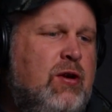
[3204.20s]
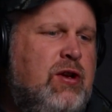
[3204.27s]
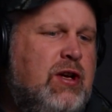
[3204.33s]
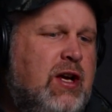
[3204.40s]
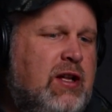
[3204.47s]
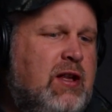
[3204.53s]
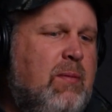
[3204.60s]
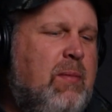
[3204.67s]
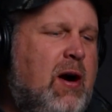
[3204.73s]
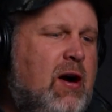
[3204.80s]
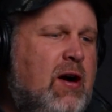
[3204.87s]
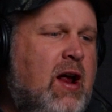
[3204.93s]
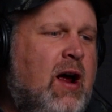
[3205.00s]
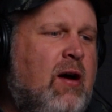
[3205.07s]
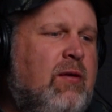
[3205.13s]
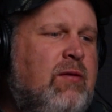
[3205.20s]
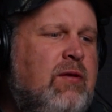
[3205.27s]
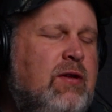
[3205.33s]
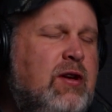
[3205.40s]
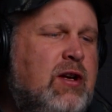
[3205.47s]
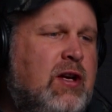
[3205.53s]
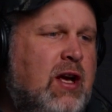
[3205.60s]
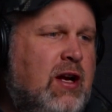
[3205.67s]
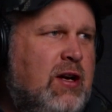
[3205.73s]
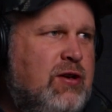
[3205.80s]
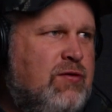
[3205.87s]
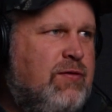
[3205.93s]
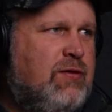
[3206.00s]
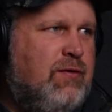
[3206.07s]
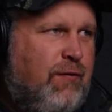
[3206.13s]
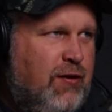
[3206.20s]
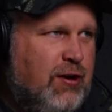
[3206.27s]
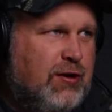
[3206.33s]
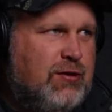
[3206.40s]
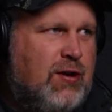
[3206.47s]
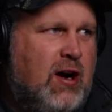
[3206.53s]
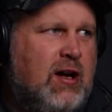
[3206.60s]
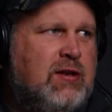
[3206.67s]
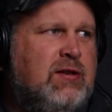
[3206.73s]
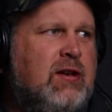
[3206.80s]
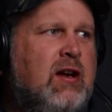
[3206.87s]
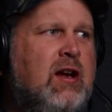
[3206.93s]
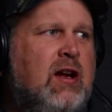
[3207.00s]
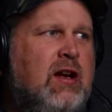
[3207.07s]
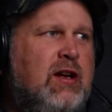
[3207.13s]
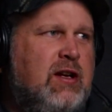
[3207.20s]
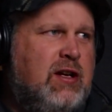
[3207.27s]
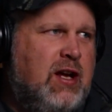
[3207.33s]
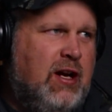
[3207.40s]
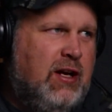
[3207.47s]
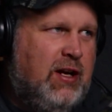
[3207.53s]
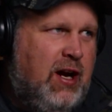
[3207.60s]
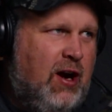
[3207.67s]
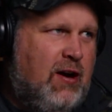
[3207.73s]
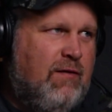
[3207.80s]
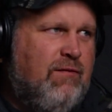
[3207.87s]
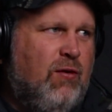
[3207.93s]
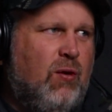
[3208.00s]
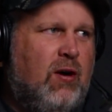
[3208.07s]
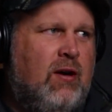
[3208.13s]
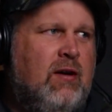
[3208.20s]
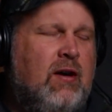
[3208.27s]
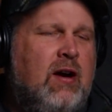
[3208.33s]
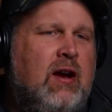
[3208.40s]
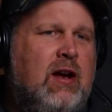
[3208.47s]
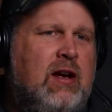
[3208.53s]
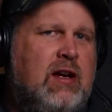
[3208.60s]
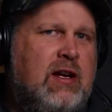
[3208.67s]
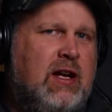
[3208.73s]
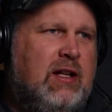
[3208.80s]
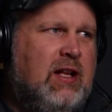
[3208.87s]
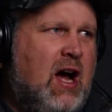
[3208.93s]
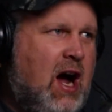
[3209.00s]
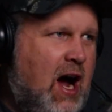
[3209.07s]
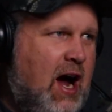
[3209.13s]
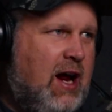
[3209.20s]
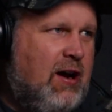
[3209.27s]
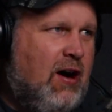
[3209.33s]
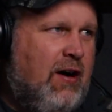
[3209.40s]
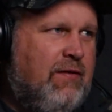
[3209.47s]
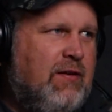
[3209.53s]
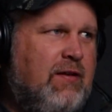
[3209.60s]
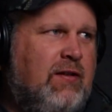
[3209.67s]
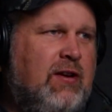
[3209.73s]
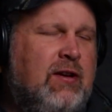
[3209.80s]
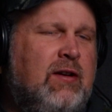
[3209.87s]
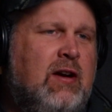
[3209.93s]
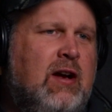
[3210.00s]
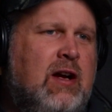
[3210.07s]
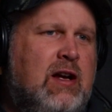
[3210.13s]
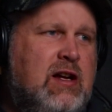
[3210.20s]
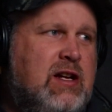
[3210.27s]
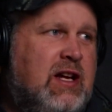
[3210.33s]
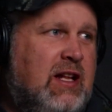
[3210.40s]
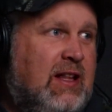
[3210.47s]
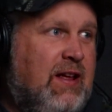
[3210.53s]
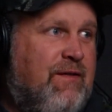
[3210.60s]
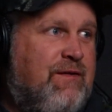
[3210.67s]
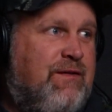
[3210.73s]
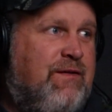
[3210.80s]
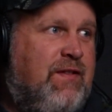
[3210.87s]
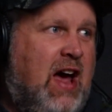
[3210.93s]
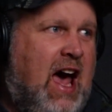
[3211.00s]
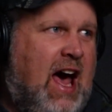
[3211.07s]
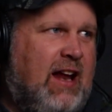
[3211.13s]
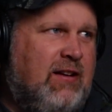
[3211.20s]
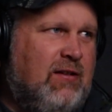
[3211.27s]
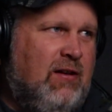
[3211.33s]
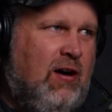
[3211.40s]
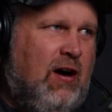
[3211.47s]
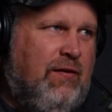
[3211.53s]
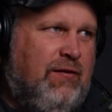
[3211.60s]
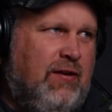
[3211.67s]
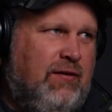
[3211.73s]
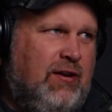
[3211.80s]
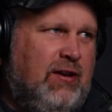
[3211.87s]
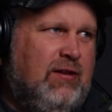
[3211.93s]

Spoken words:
When you get the bear down, you get it field dressed, you get it cared for, you get the hide off of it, you get the fat off of it.